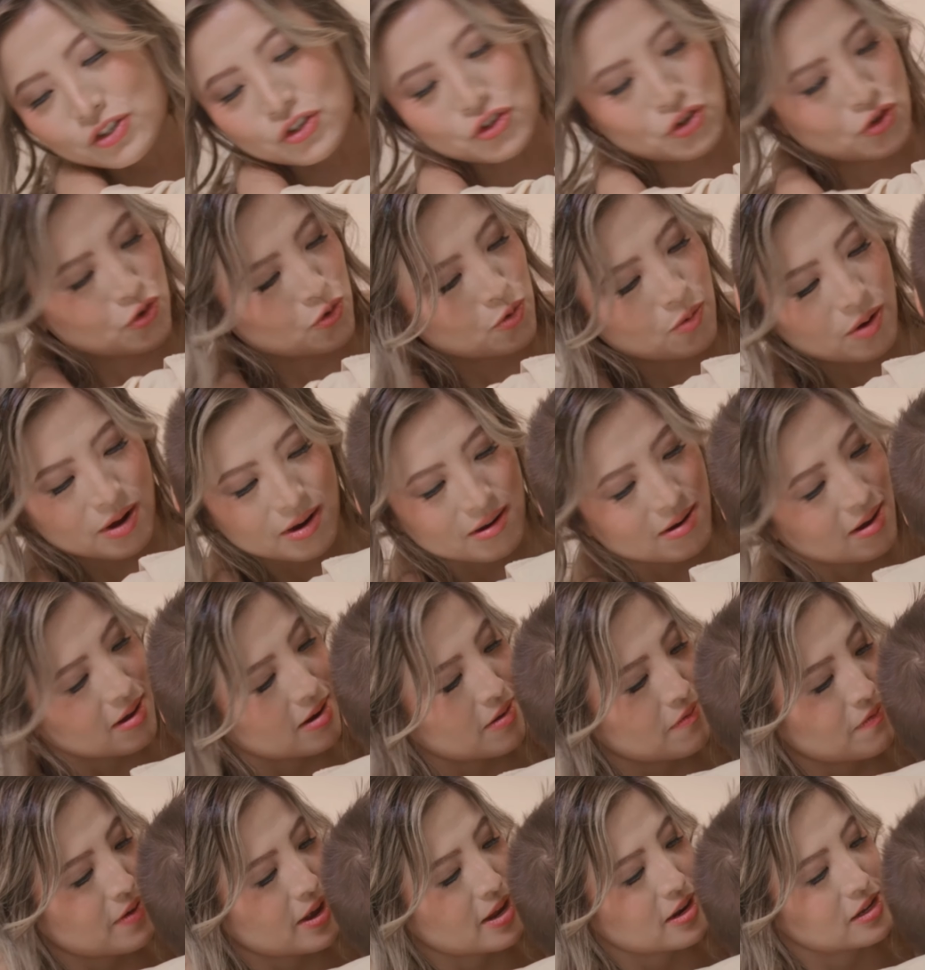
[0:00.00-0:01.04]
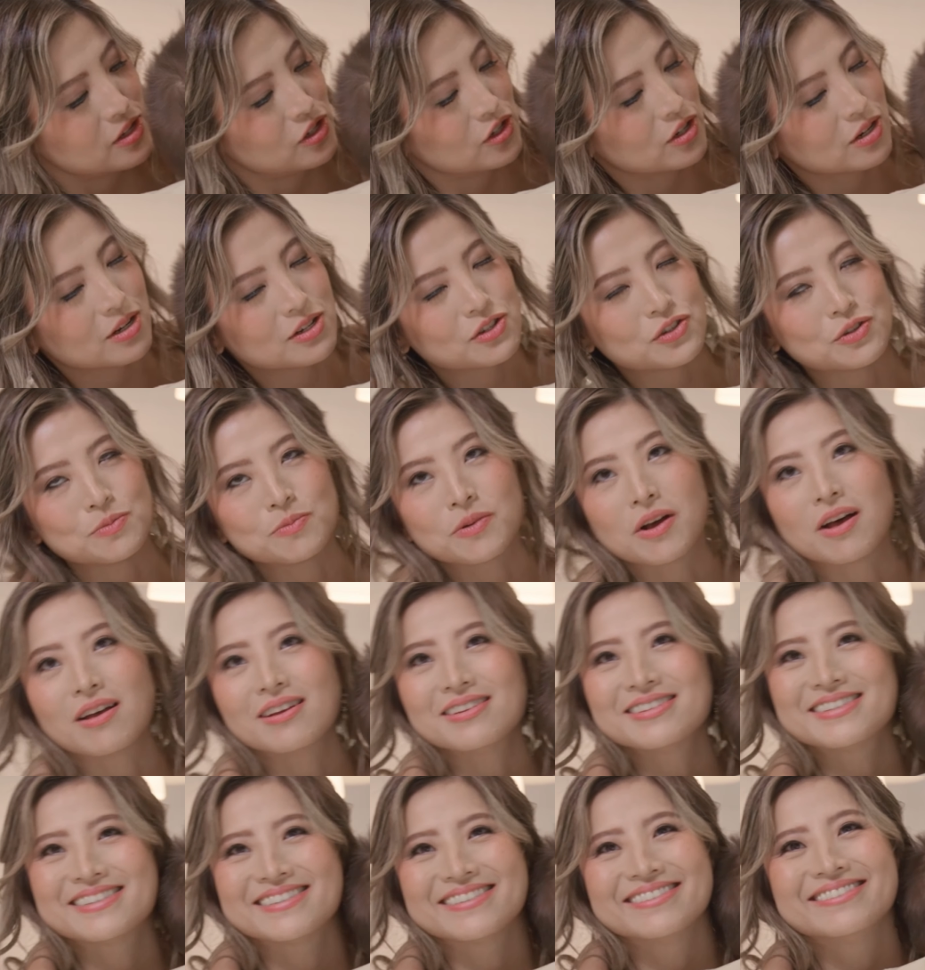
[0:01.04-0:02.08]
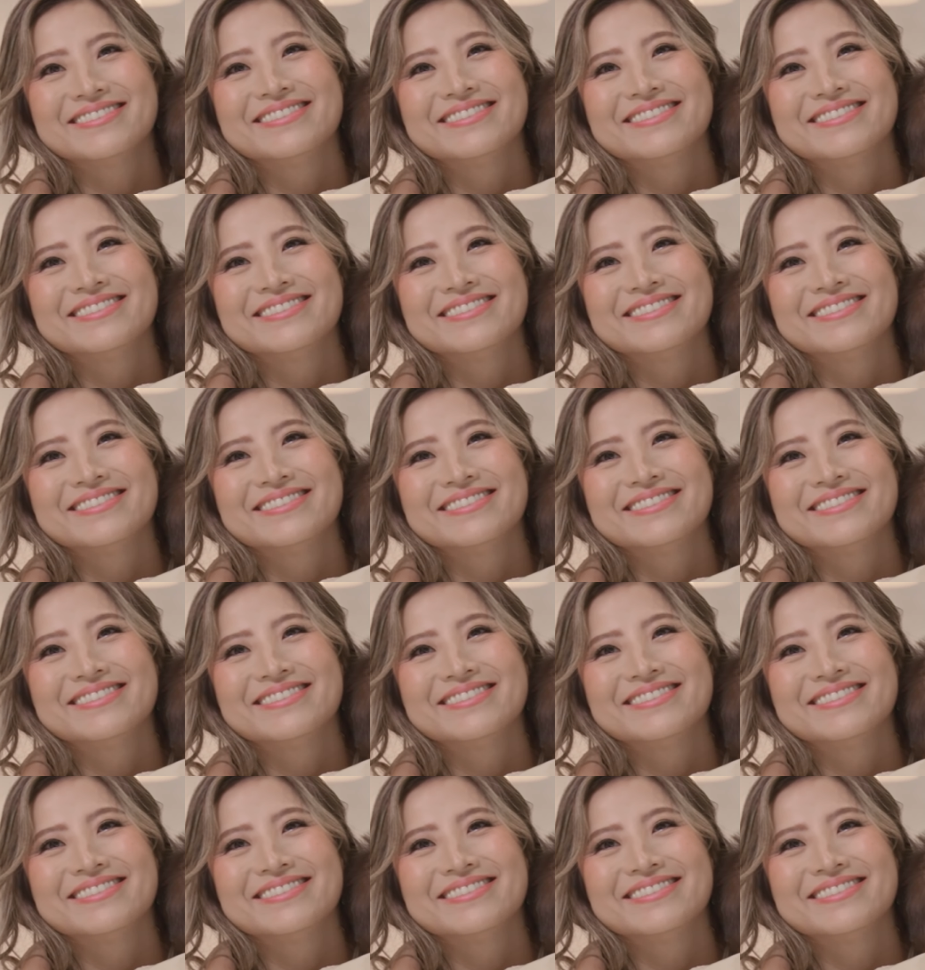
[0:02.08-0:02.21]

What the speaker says: you are not invited to her Zoom calls.